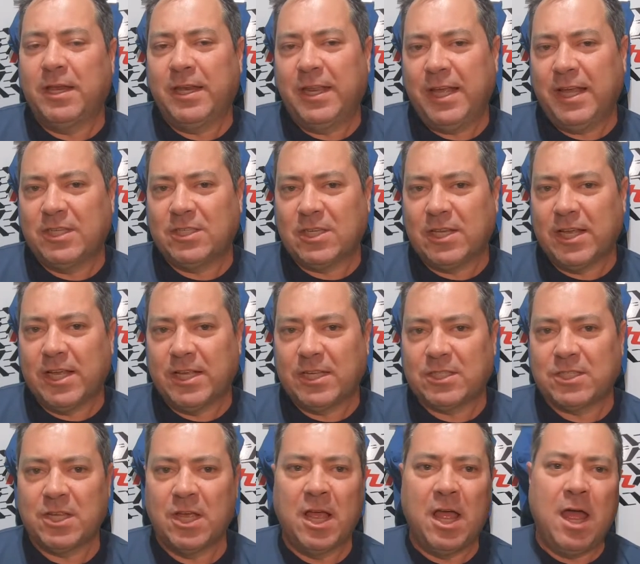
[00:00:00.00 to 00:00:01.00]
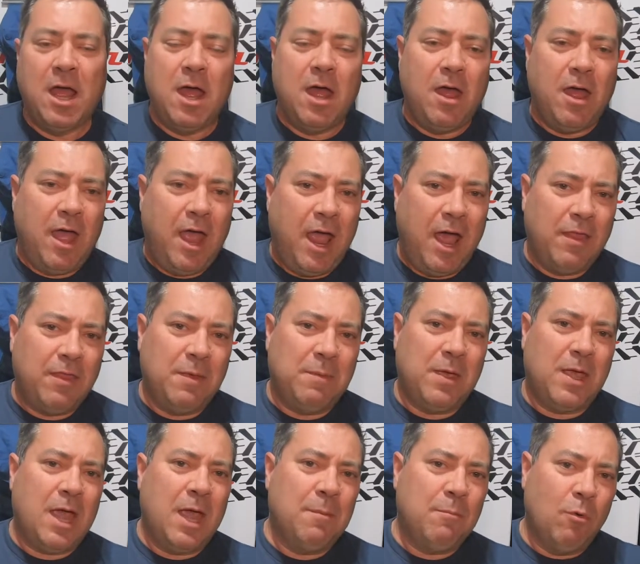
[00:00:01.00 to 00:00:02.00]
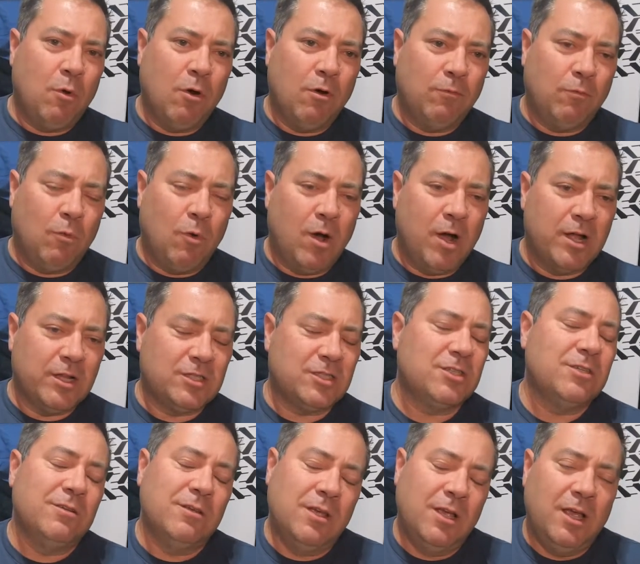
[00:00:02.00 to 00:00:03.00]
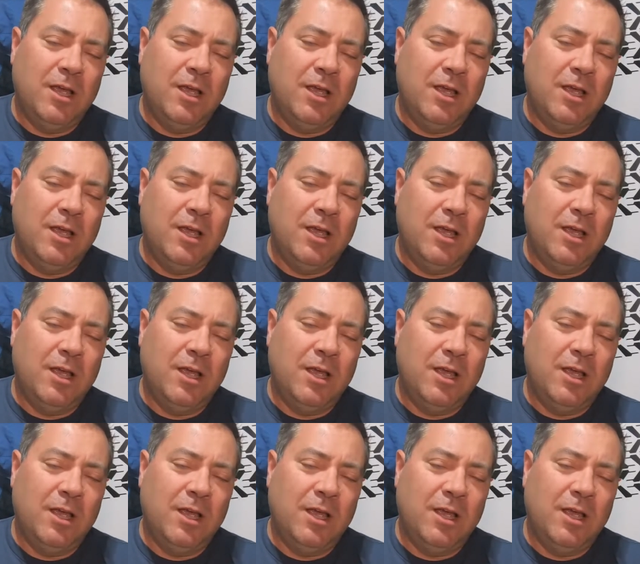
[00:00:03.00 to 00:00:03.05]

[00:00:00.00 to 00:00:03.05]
needs list, and they became more of wants.